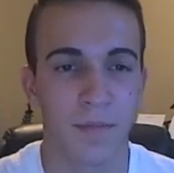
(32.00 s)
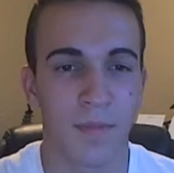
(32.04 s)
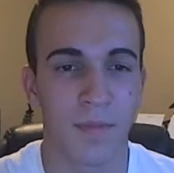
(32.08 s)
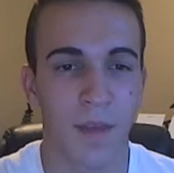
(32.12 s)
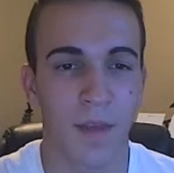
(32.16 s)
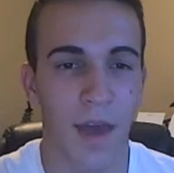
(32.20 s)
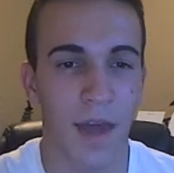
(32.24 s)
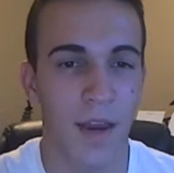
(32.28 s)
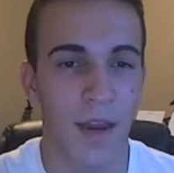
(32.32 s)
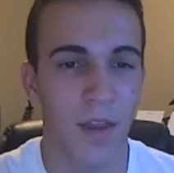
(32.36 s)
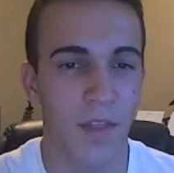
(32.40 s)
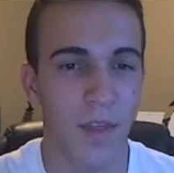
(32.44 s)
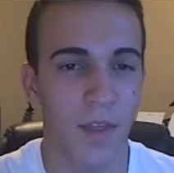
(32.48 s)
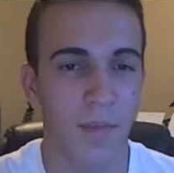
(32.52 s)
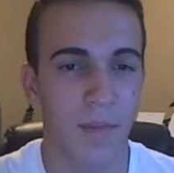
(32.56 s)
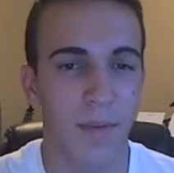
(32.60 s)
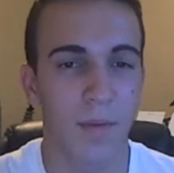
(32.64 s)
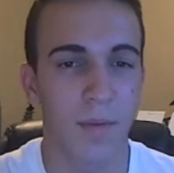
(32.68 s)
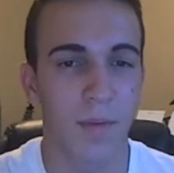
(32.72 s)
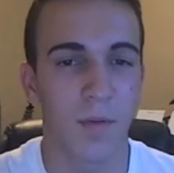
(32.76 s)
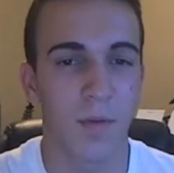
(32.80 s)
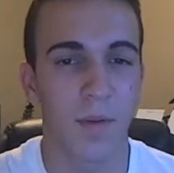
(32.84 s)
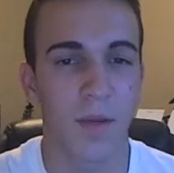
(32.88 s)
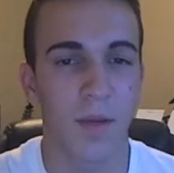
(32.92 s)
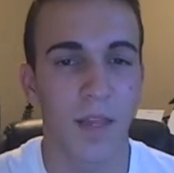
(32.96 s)
I don't think
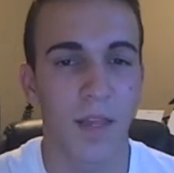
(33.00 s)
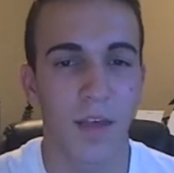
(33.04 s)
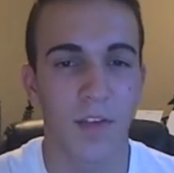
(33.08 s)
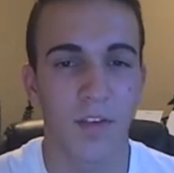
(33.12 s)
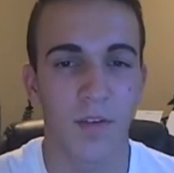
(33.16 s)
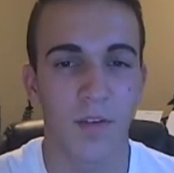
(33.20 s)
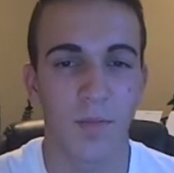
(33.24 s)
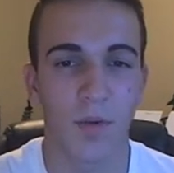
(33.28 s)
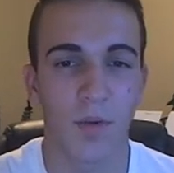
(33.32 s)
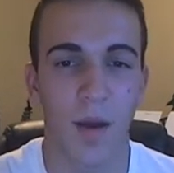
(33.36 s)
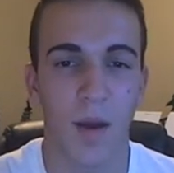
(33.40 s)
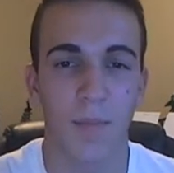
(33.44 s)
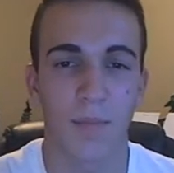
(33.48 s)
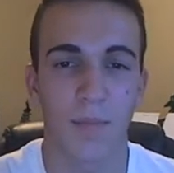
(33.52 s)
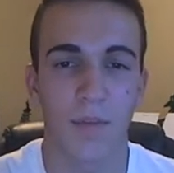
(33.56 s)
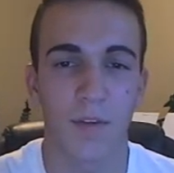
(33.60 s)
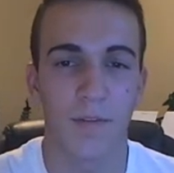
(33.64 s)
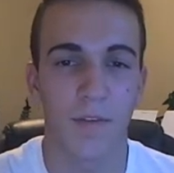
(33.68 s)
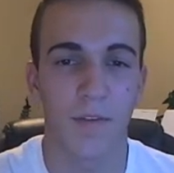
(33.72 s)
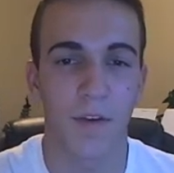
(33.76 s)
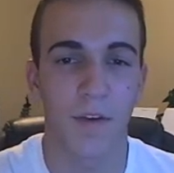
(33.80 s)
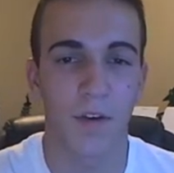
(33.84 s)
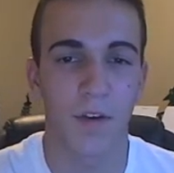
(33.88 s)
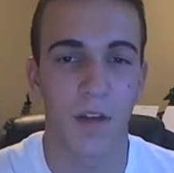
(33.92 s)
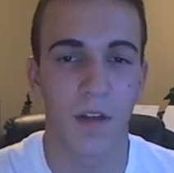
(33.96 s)
people realize the problems that
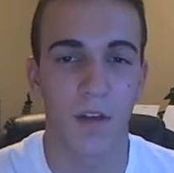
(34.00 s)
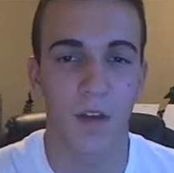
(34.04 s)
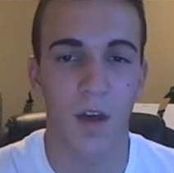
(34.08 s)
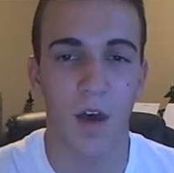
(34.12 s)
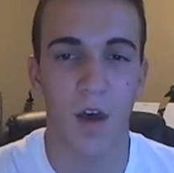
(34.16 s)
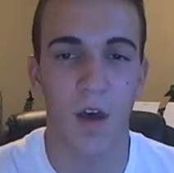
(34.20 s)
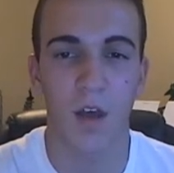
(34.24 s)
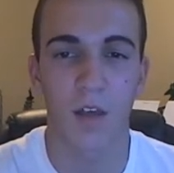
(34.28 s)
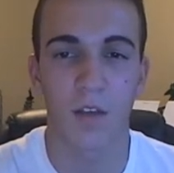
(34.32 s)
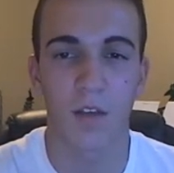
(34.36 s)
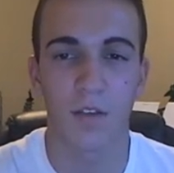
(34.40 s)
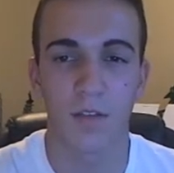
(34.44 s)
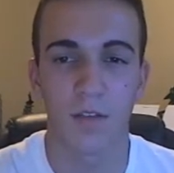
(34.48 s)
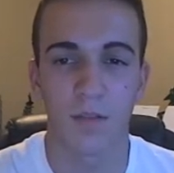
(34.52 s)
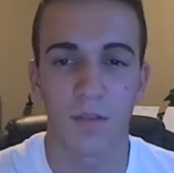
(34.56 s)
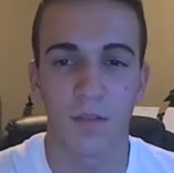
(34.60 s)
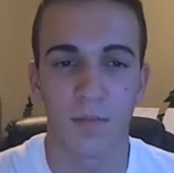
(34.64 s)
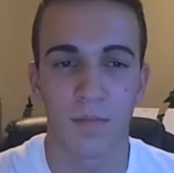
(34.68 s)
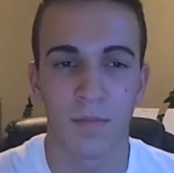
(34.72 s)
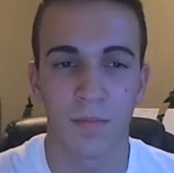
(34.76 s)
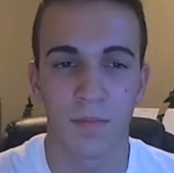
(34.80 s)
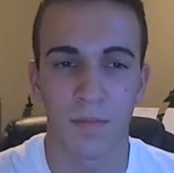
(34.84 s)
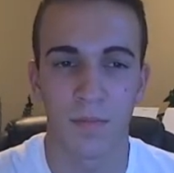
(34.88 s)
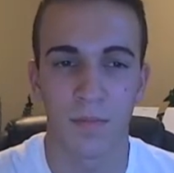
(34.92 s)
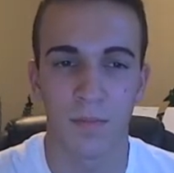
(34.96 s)
fear can cause,
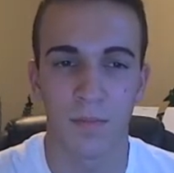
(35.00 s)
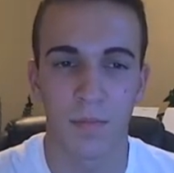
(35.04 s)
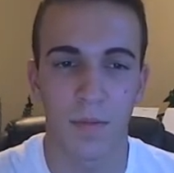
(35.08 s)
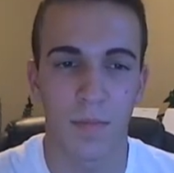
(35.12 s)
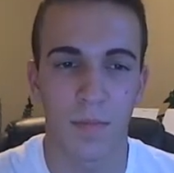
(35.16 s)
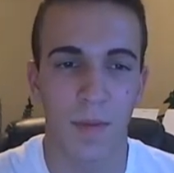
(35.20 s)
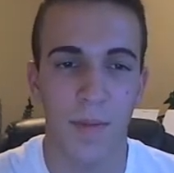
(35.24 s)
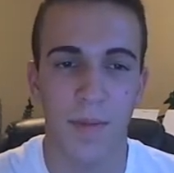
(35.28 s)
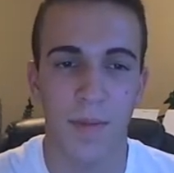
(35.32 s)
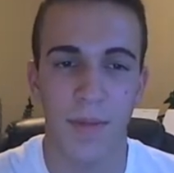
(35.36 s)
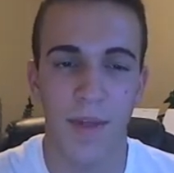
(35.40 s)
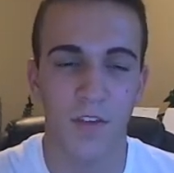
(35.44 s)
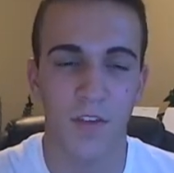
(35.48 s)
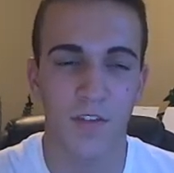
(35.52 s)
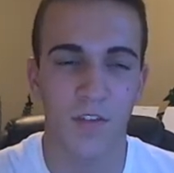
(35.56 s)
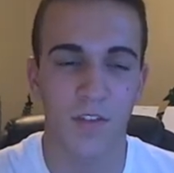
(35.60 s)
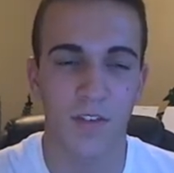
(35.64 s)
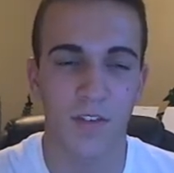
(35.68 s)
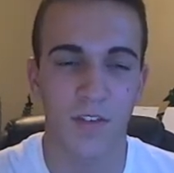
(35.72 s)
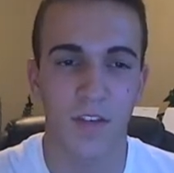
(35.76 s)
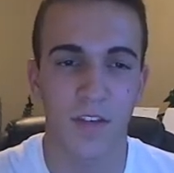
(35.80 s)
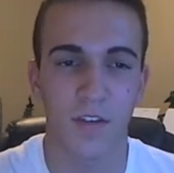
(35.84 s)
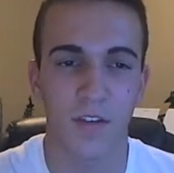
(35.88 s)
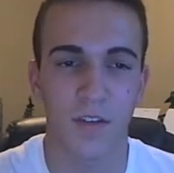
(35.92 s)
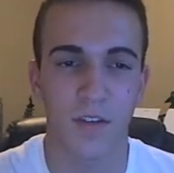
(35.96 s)
but maybe that's just
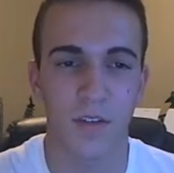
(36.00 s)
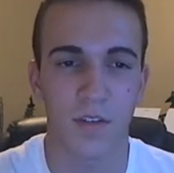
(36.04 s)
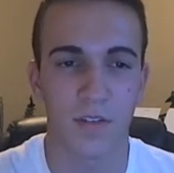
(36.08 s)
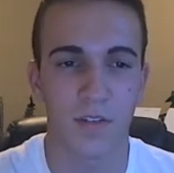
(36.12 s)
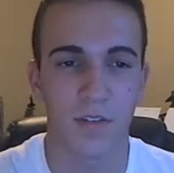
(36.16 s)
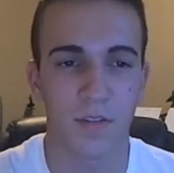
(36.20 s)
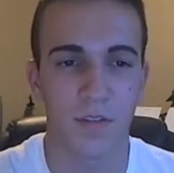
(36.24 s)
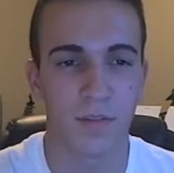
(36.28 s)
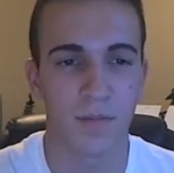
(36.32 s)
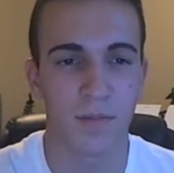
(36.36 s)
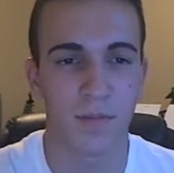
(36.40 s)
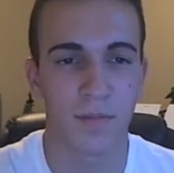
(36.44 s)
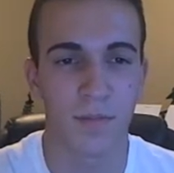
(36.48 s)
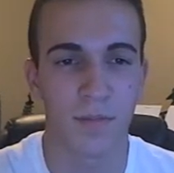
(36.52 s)
ignorance.